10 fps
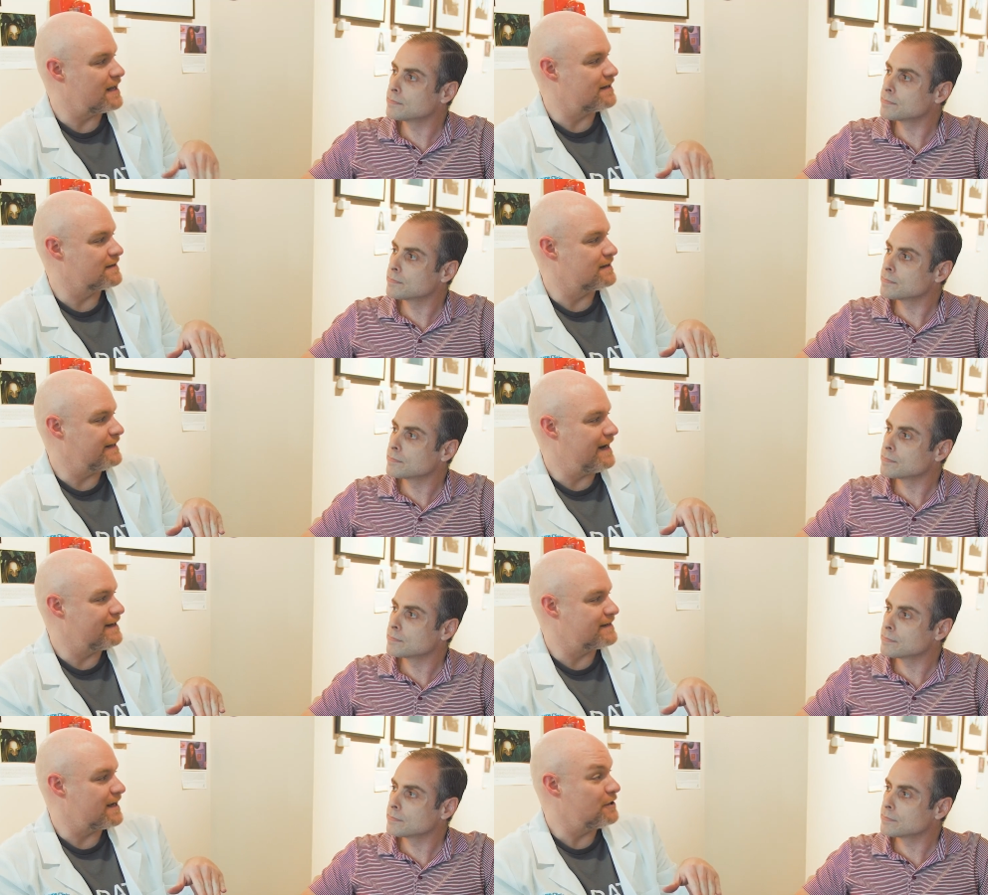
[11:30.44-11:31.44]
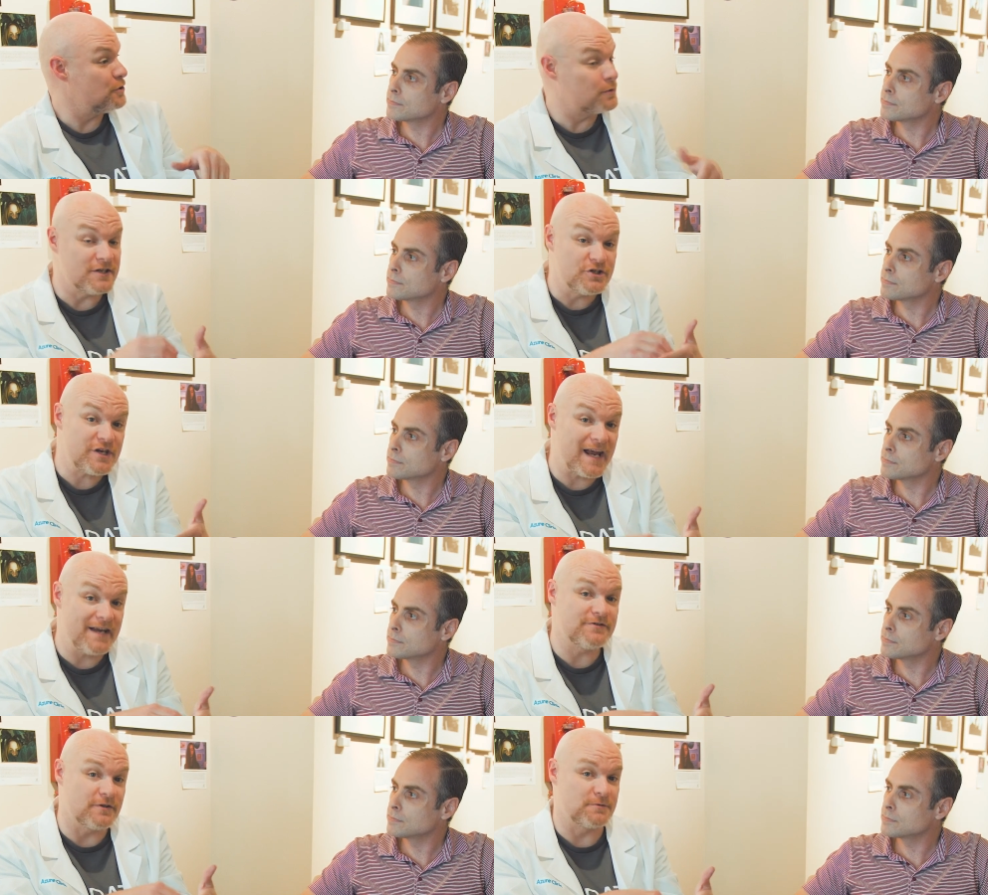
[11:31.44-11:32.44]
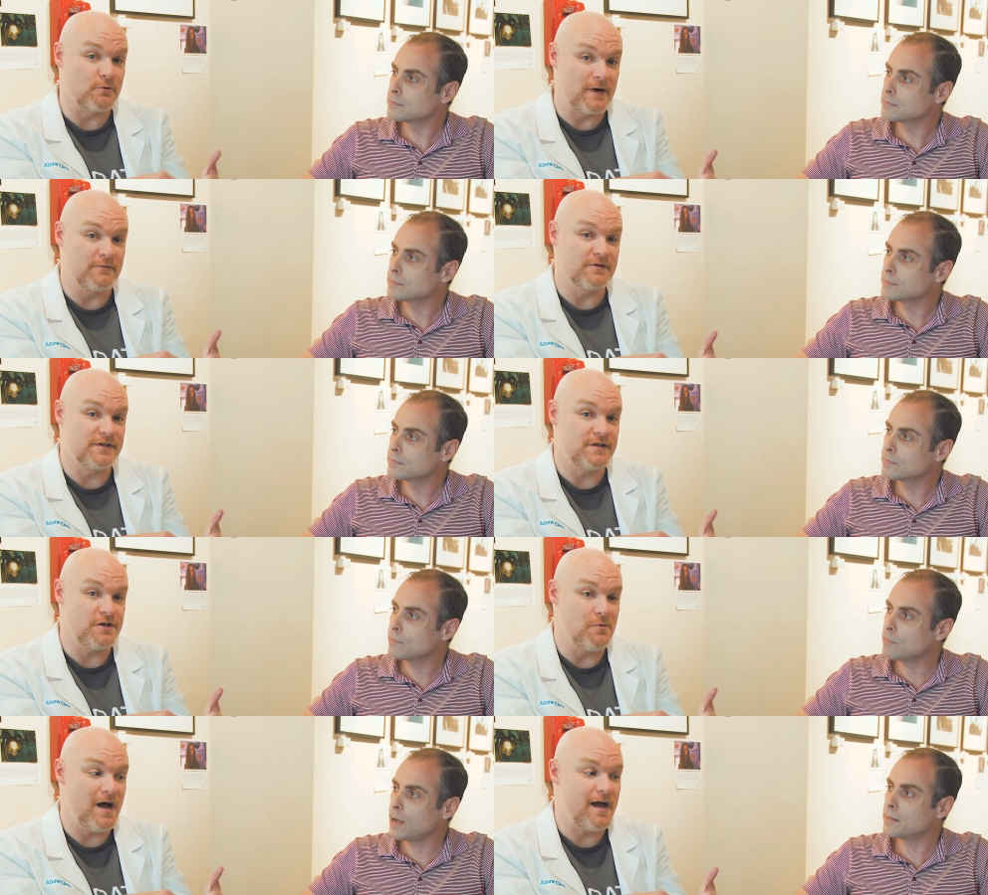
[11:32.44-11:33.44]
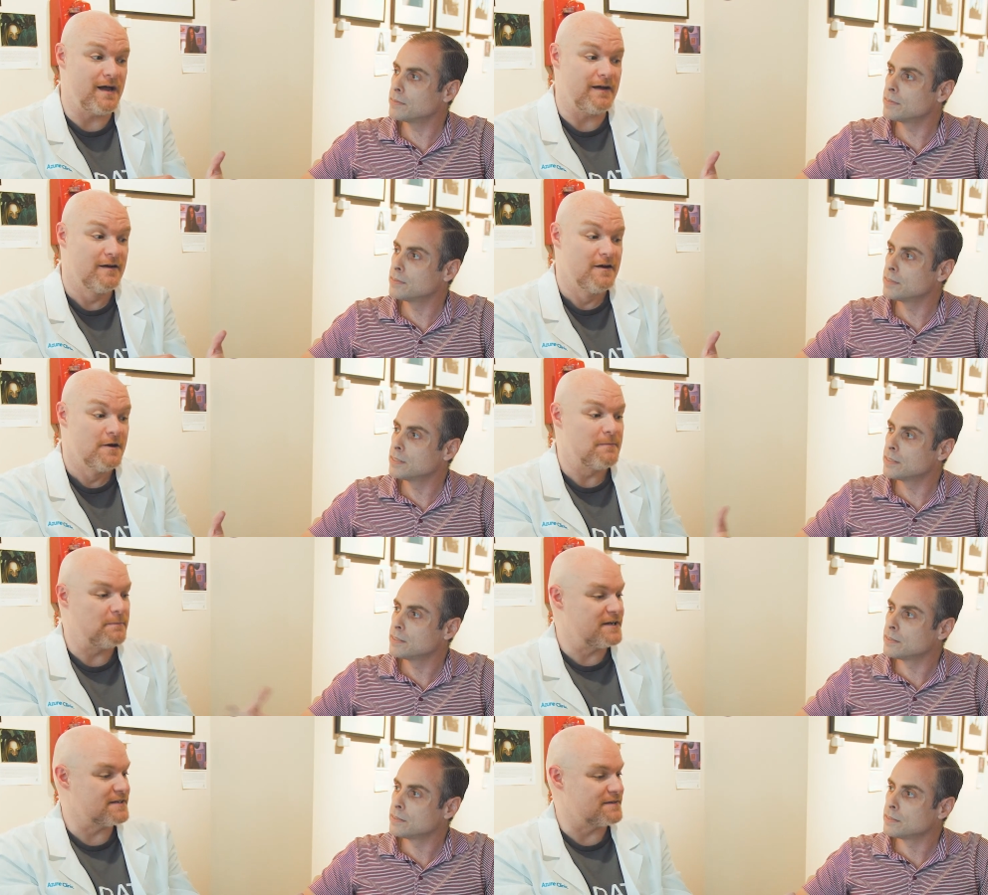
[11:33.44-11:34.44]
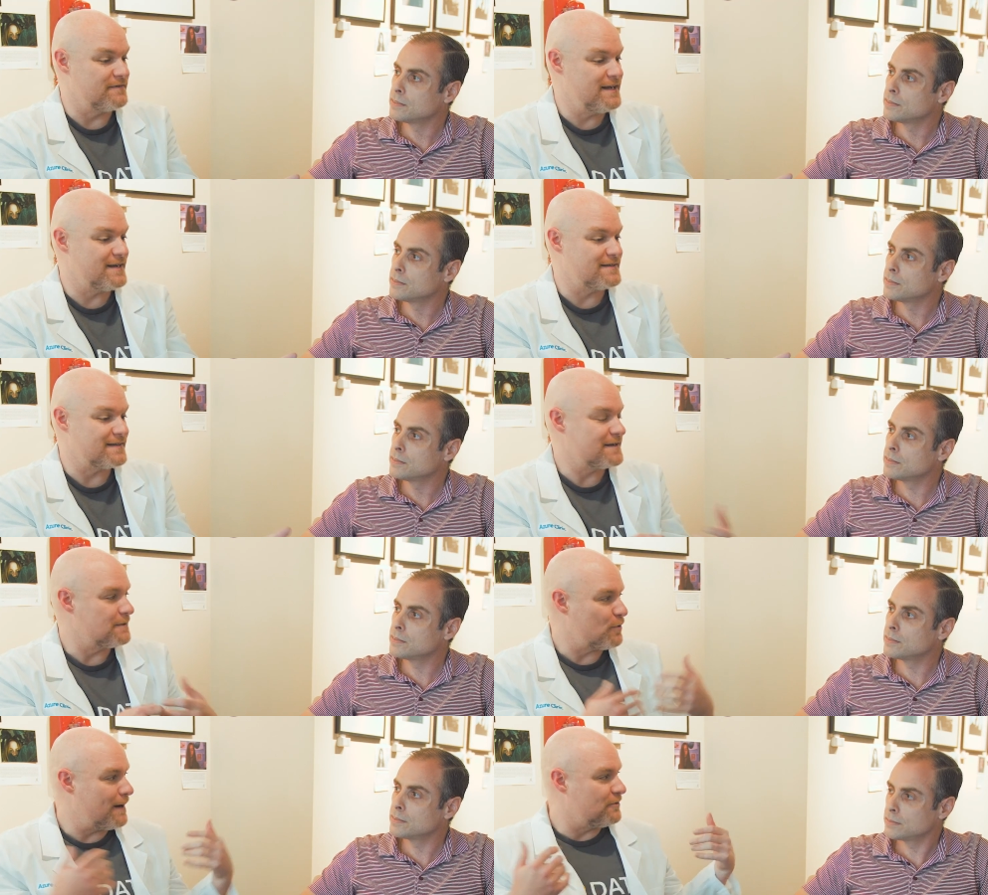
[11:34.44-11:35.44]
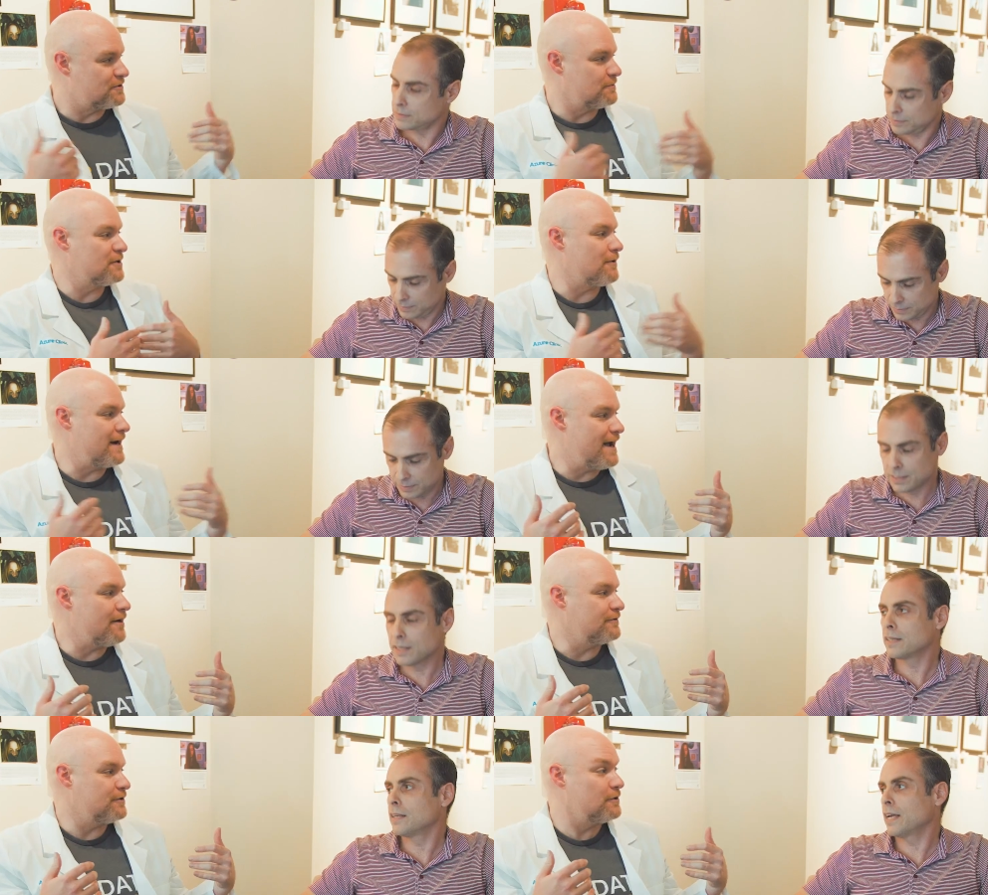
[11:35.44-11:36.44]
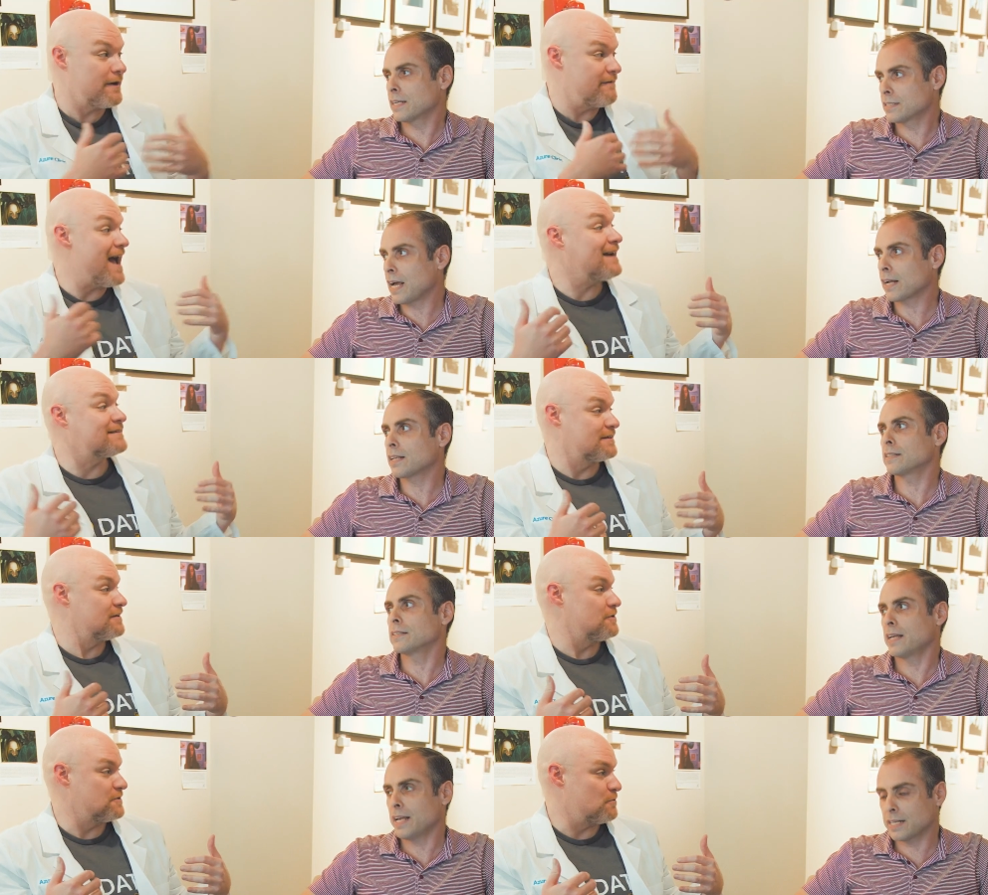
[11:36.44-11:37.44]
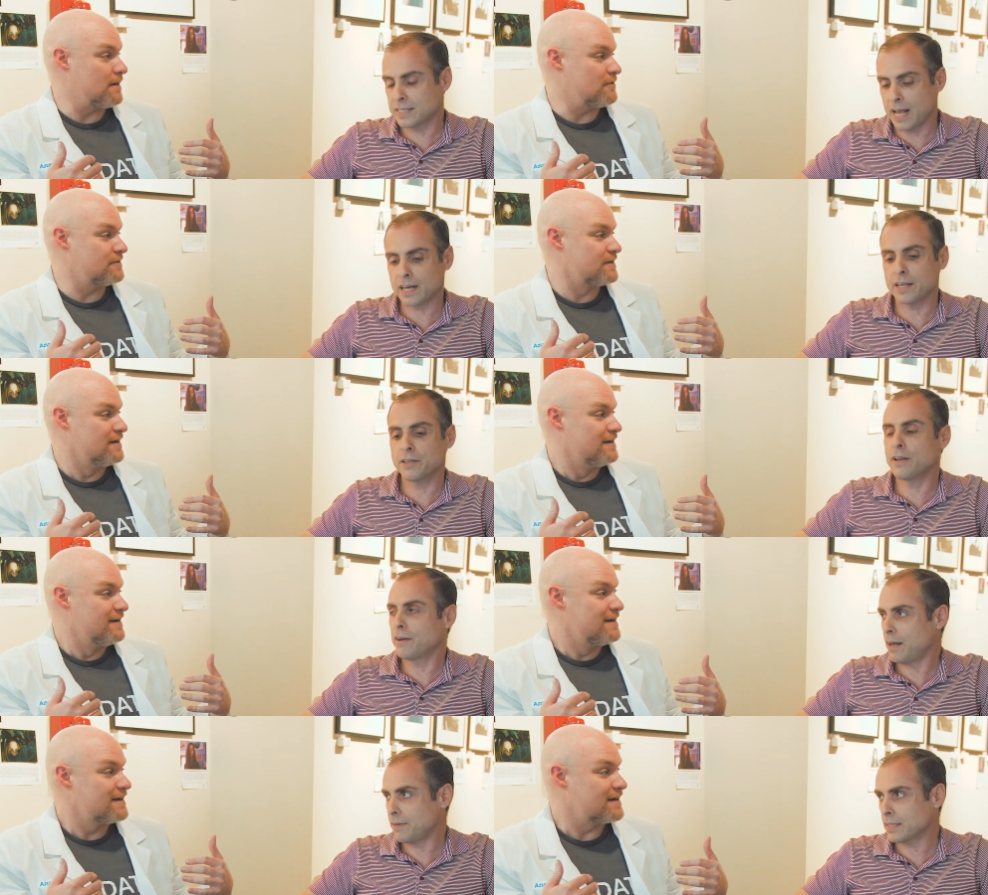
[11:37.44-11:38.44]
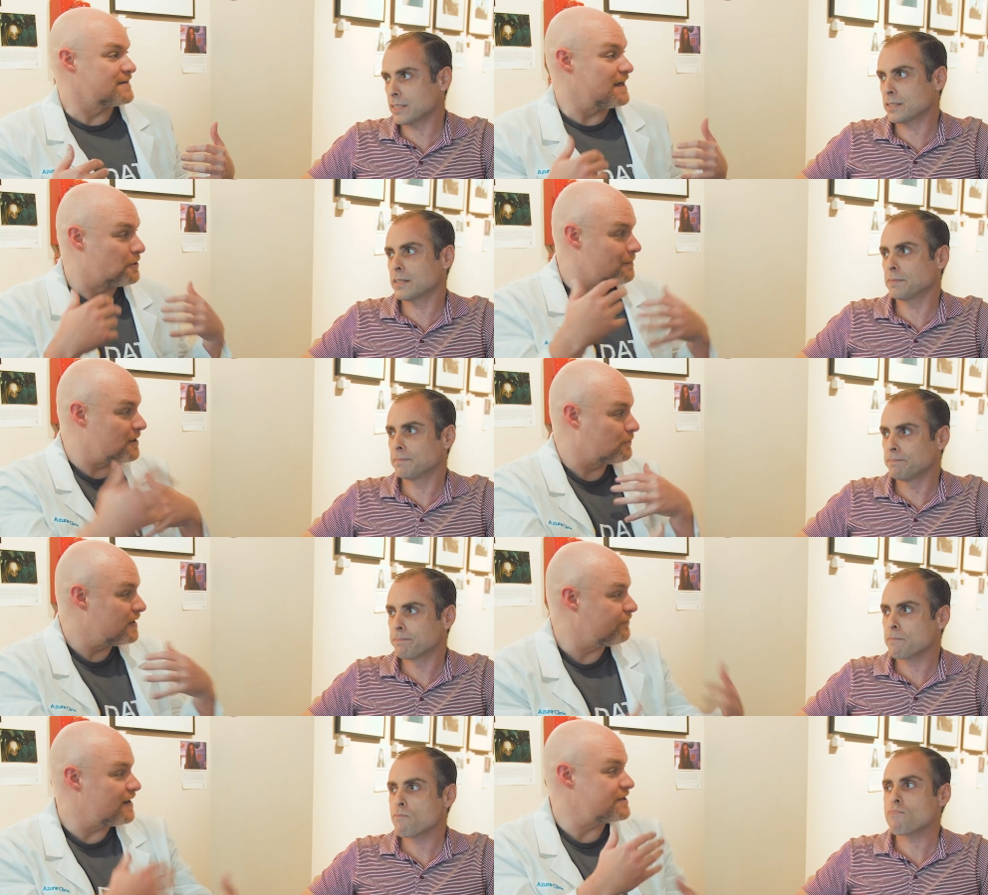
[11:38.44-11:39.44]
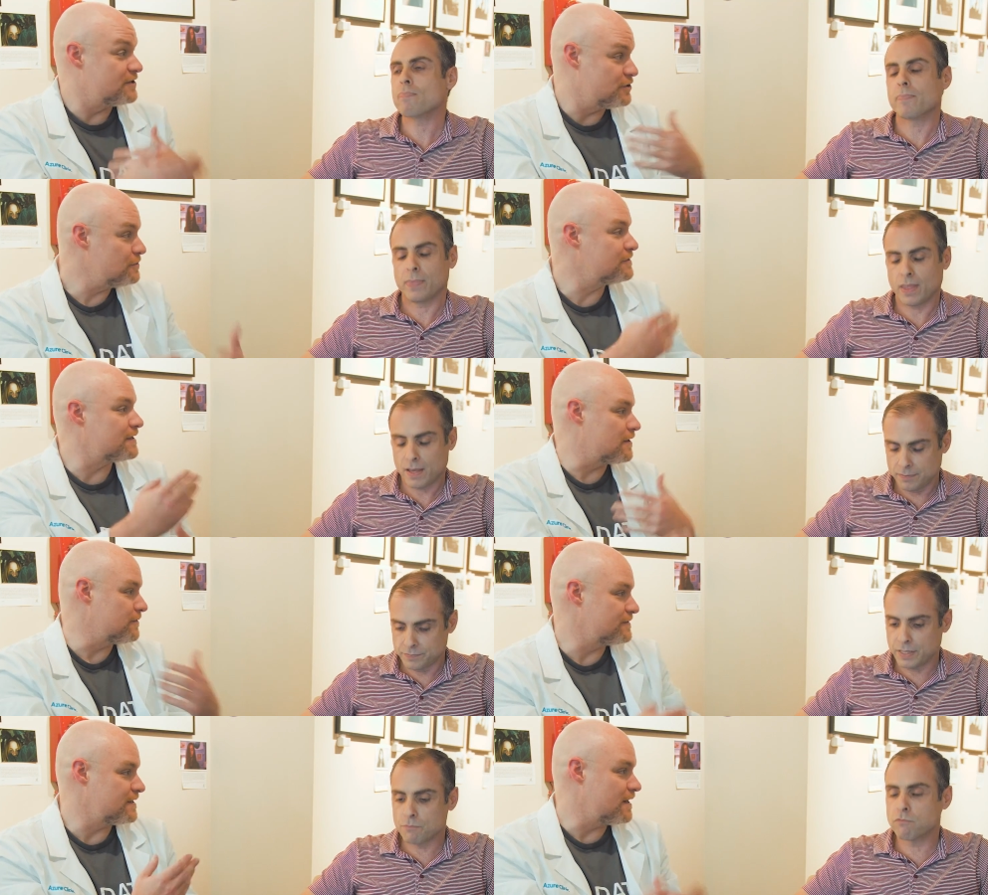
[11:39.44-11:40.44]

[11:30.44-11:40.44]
Speaker 1: settings of the data set, you can change those parameters in the U I, right. but because of this, like the parameters will be grayed out. You don't exactly. have access to those exactly. parameters. Exactly, you don't have access. Because incremental them. refresh is using those